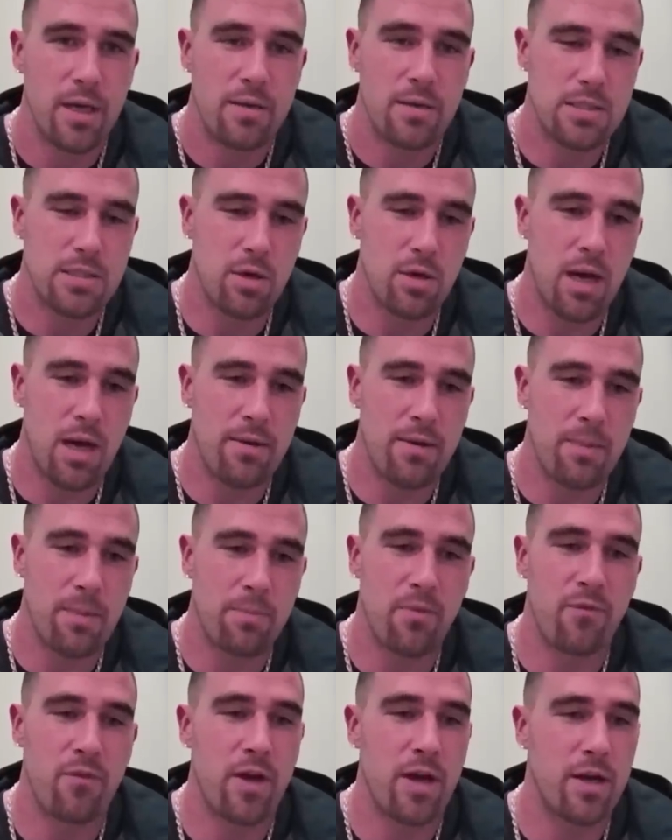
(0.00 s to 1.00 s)
So I, am
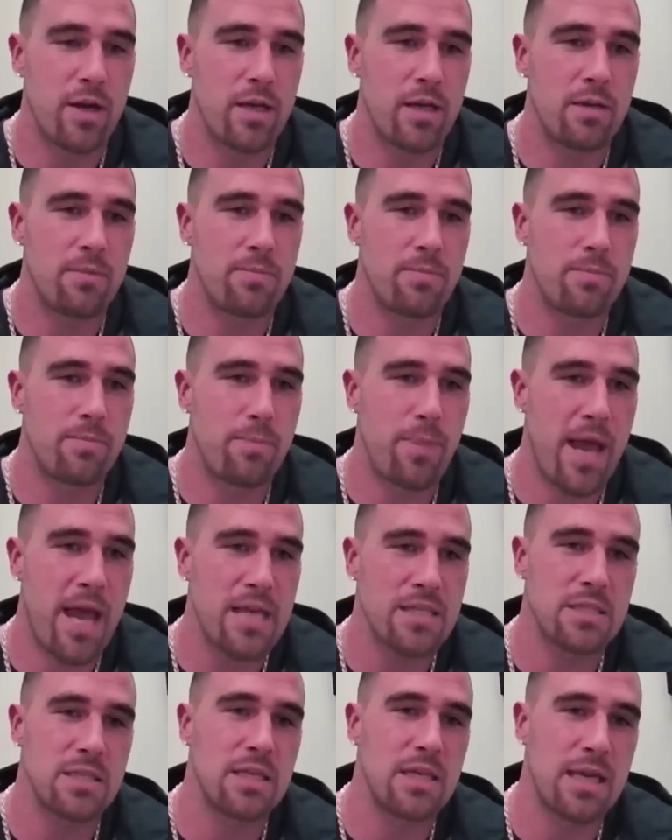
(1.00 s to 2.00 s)
a very
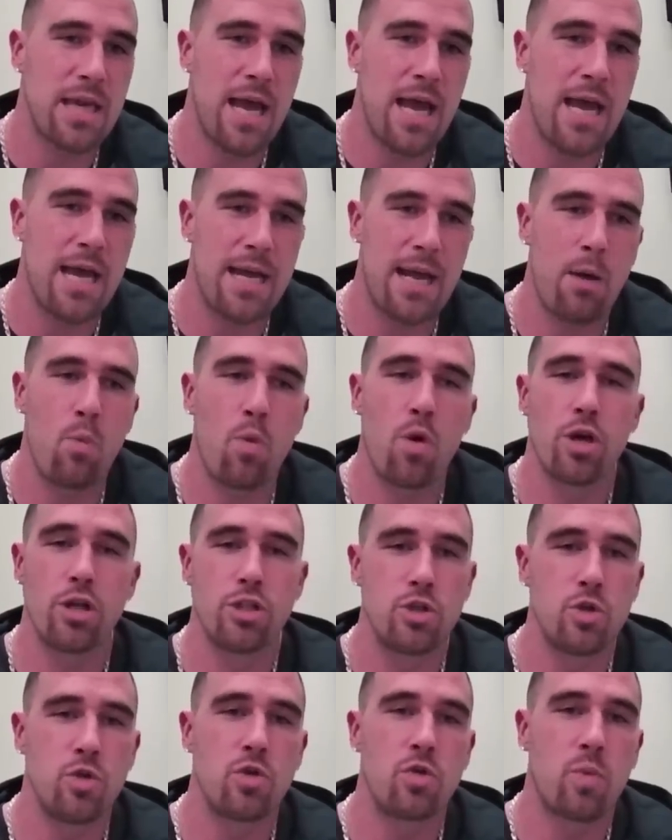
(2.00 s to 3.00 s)
passionate guy, and I want to
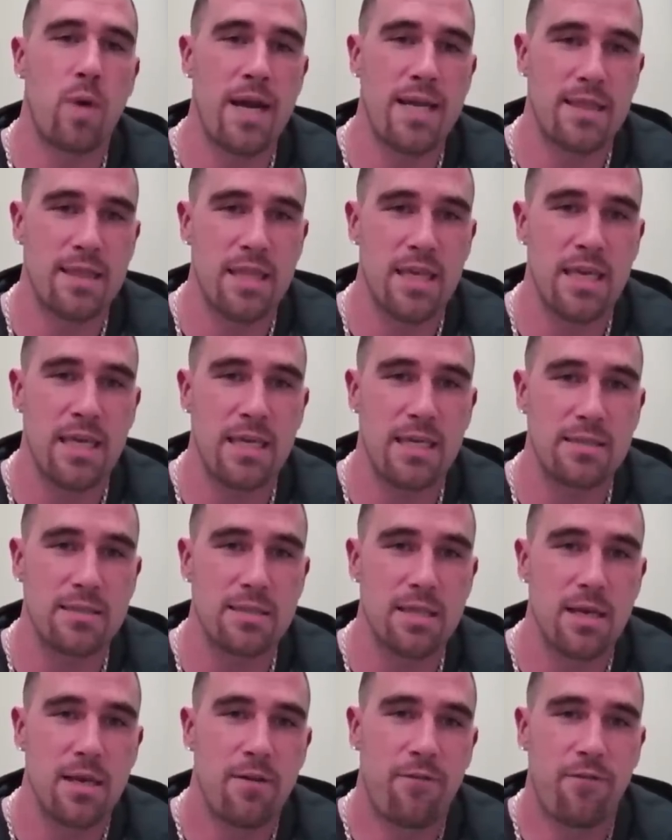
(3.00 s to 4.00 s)
do the right
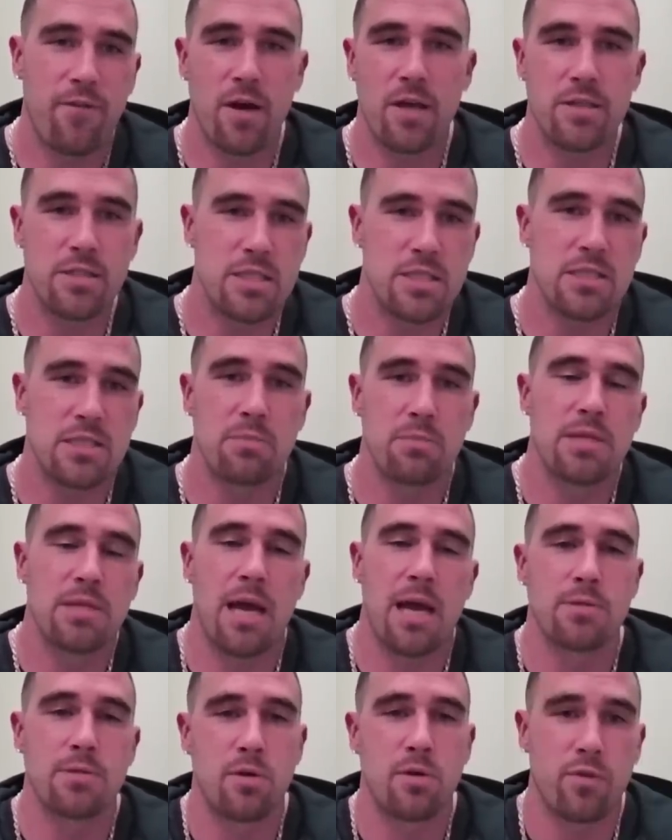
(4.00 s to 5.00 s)
things. Fun just
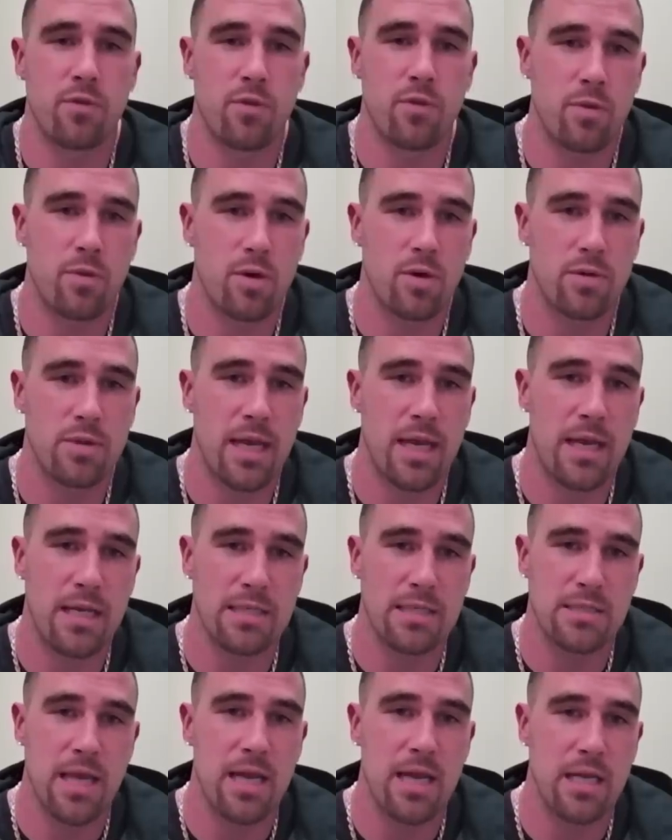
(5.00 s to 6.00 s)
sometimes overrode that
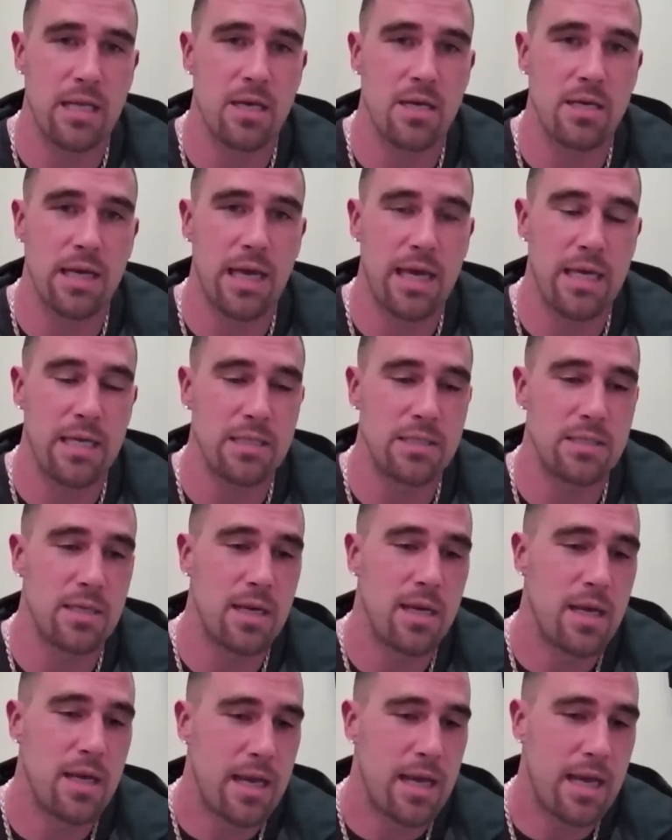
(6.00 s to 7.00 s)
as, at a young age,
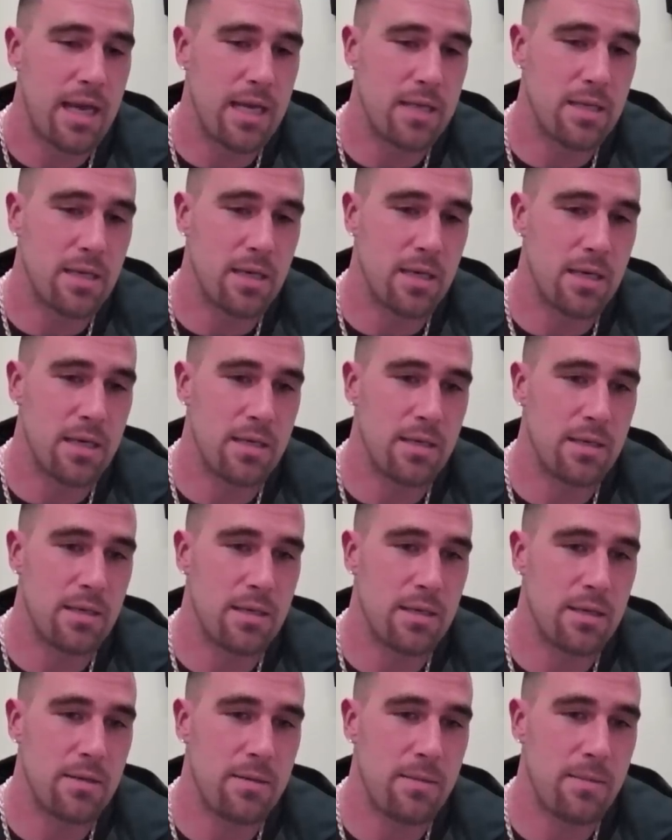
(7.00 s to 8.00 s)
and uh,
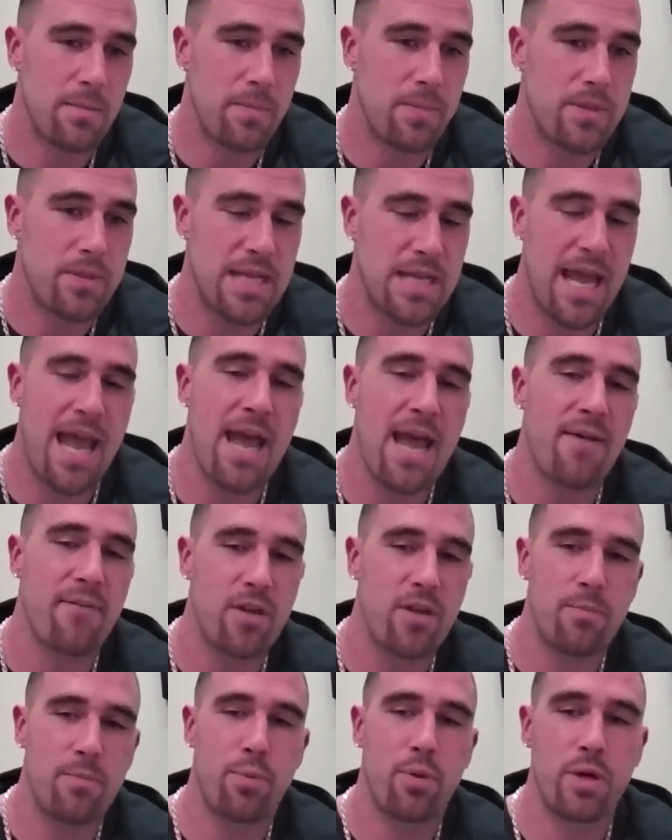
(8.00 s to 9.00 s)
to have
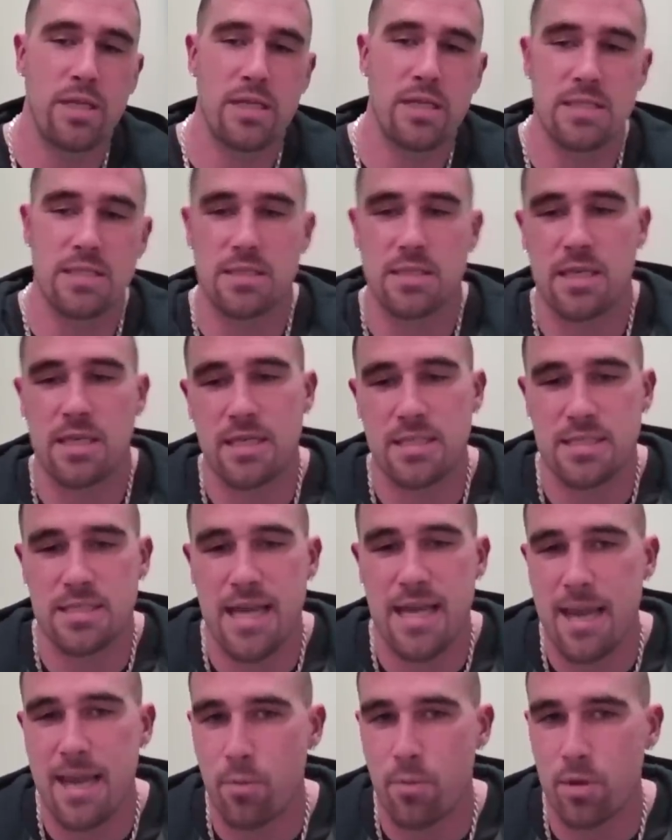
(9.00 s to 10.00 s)
him put his his name